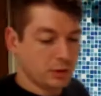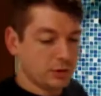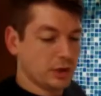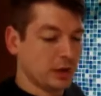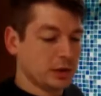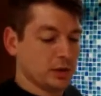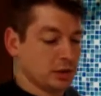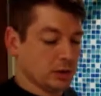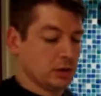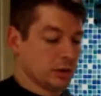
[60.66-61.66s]

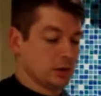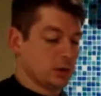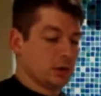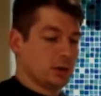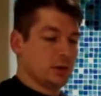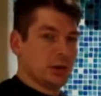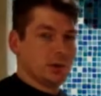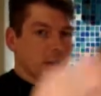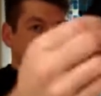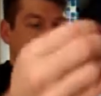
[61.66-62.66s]
Take my
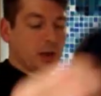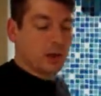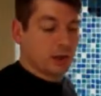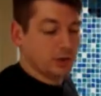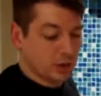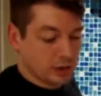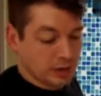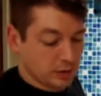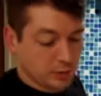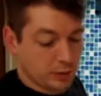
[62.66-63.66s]
bowl out of the sink that
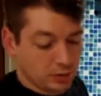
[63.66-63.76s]
it's been